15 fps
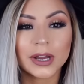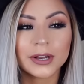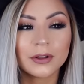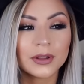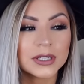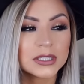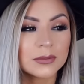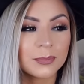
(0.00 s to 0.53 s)
I
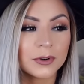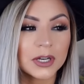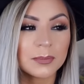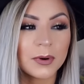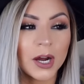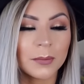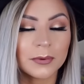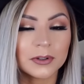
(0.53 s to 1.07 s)
know that's a pretty
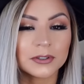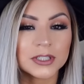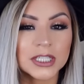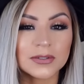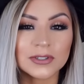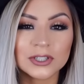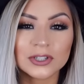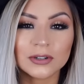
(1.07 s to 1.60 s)
popular
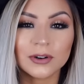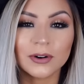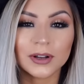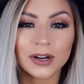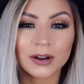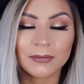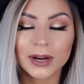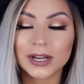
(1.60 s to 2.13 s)
TV show
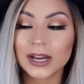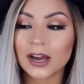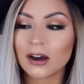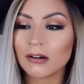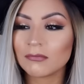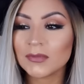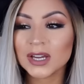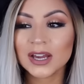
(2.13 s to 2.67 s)
going on right
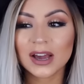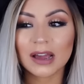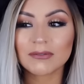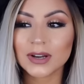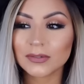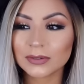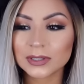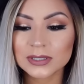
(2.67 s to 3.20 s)
now.
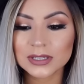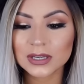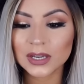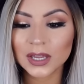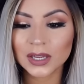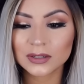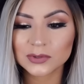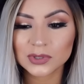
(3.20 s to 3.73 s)
I've never
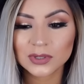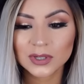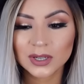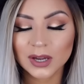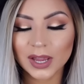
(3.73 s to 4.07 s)
seen it.